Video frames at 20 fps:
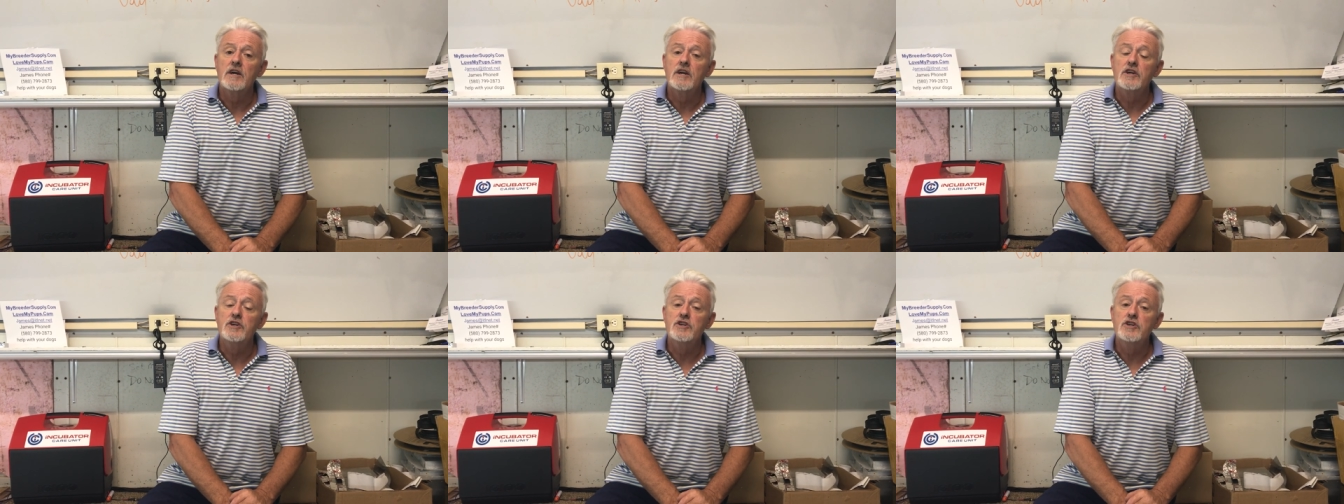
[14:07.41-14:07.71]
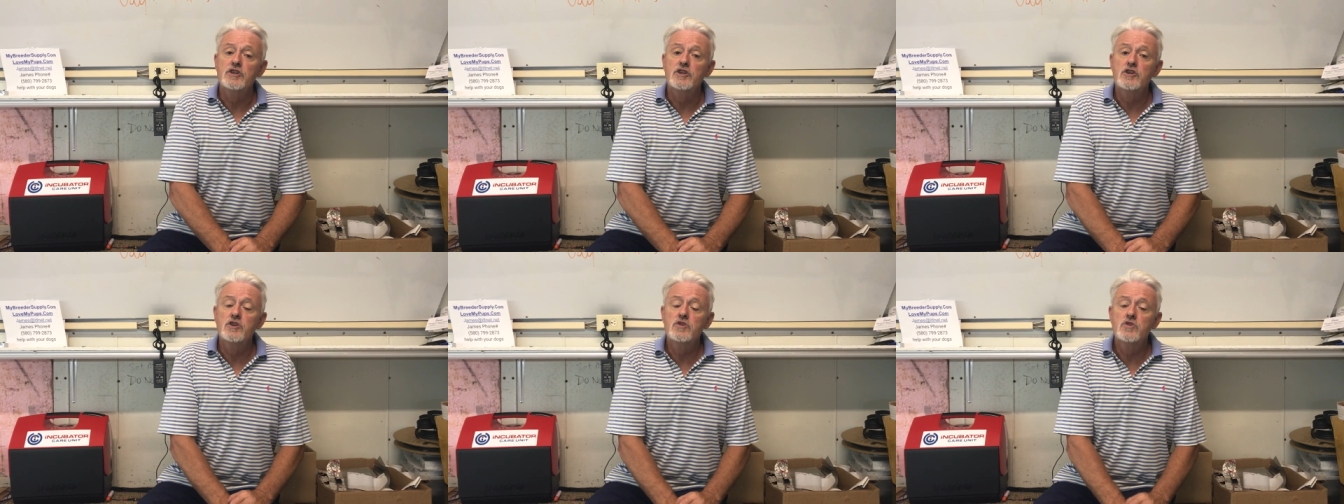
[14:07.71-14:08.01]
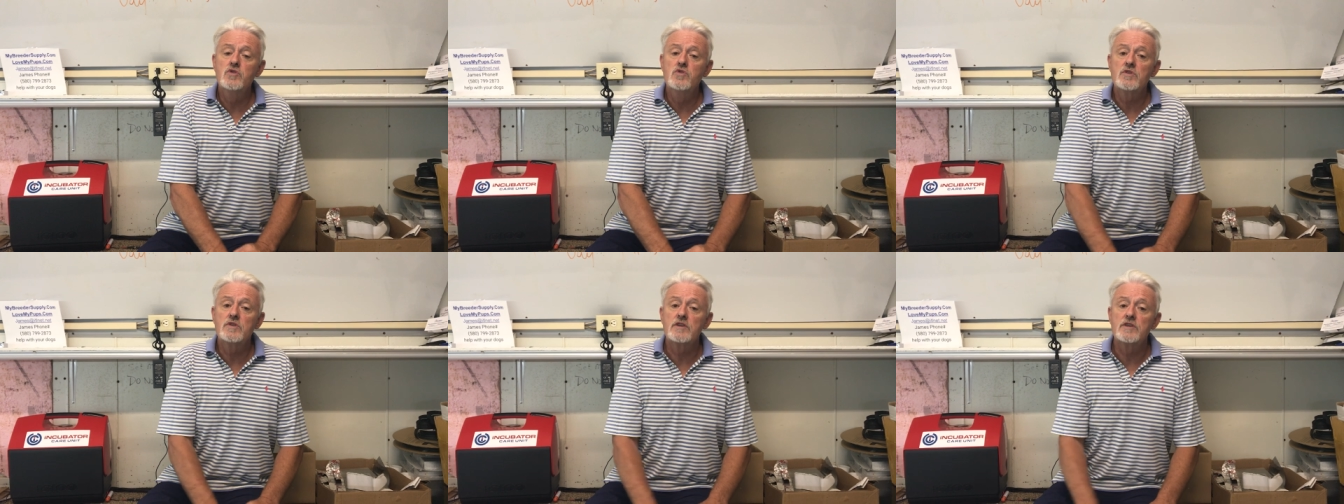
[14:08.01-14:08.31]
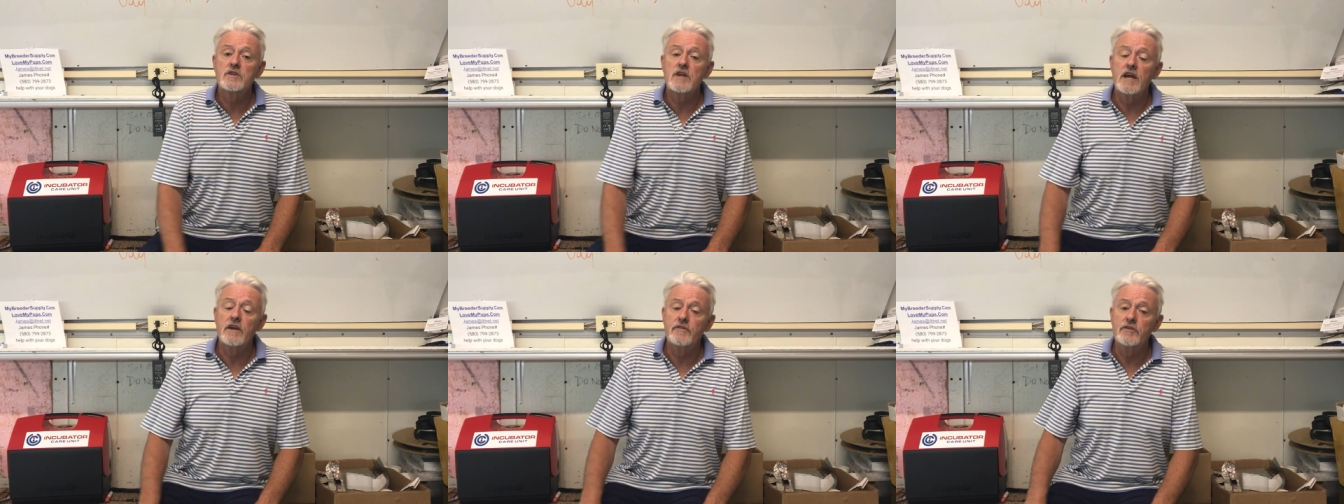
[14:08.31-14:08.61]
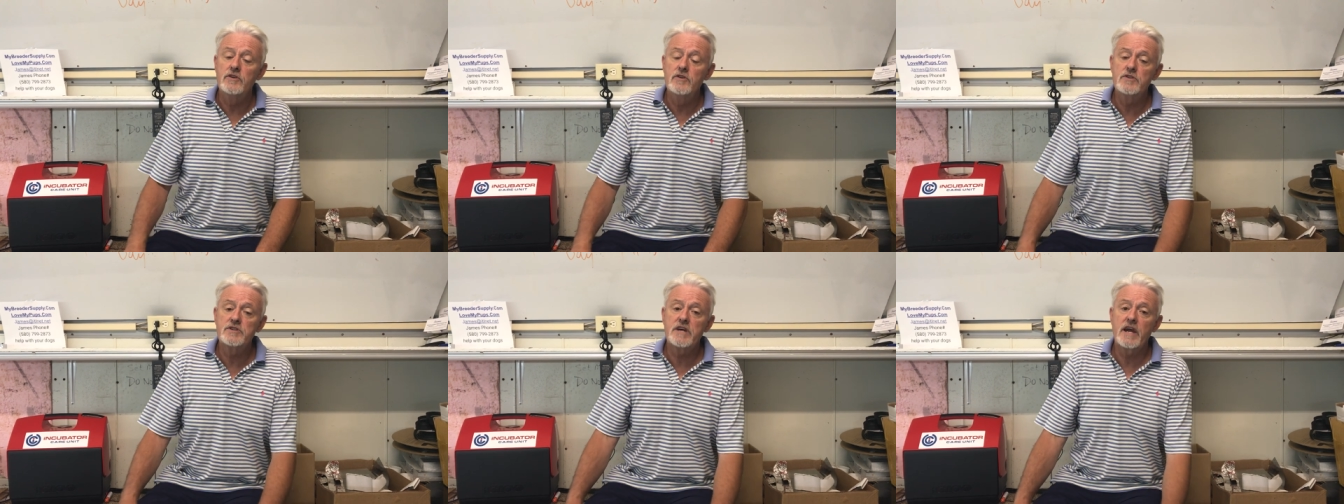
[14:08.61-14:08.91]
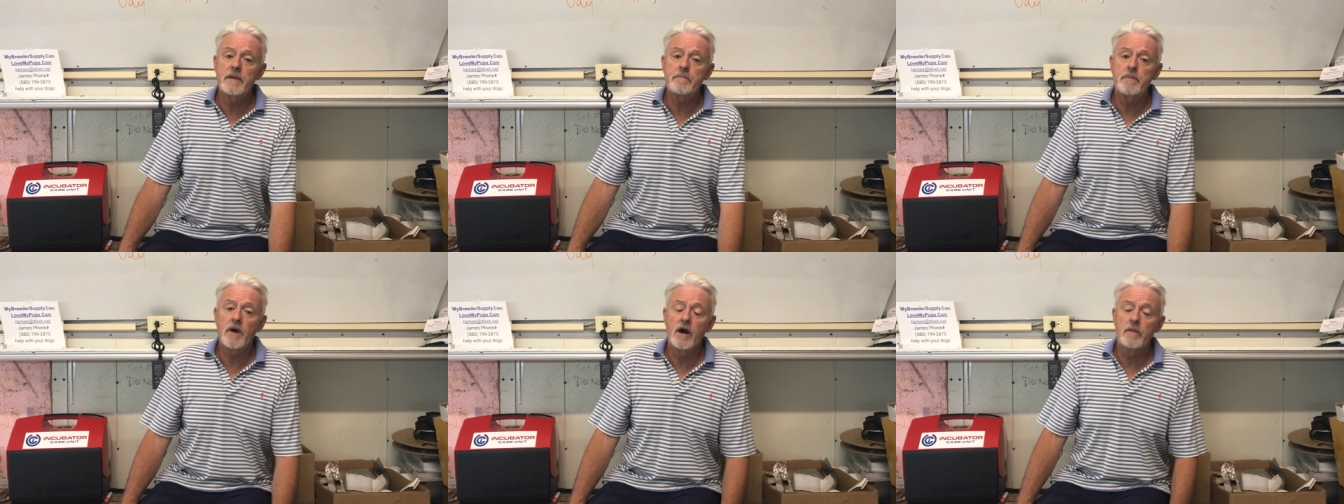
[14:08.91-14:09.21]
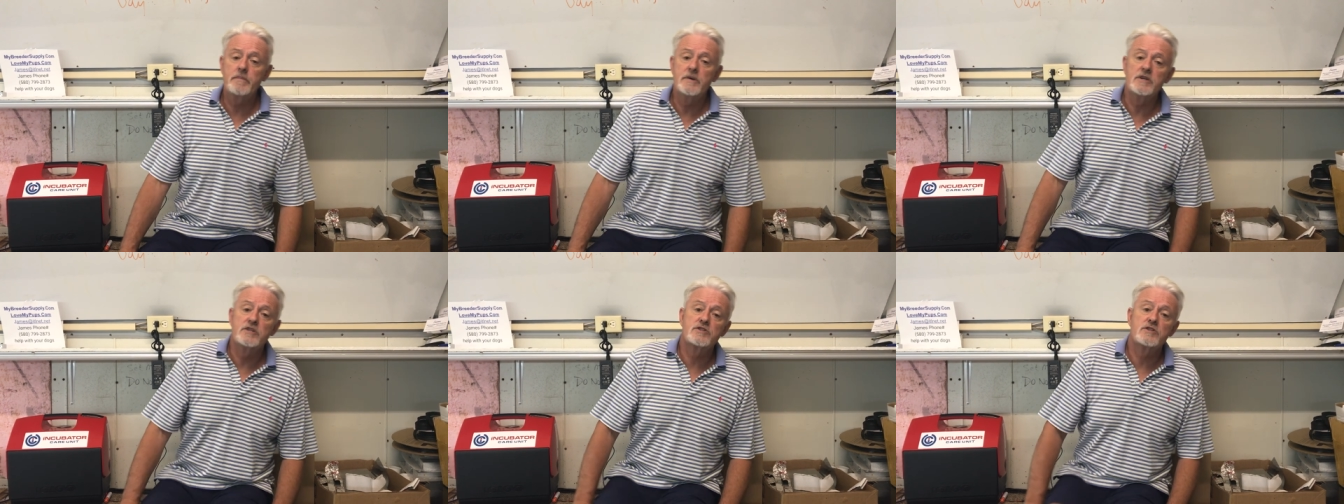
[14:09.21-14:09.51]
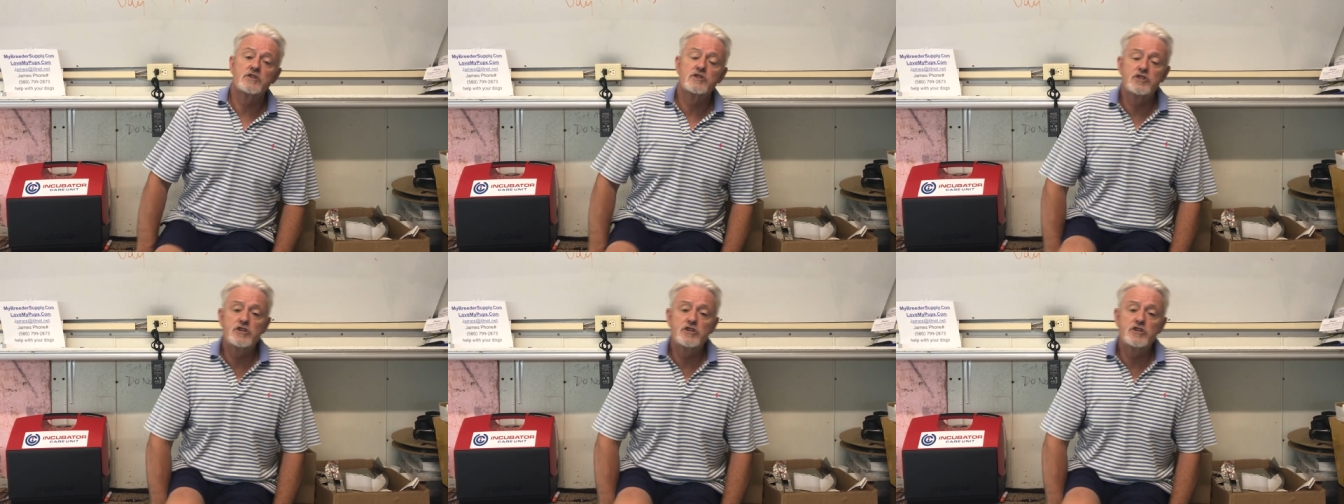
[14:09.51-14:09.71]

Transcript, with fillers: You, if you take puppies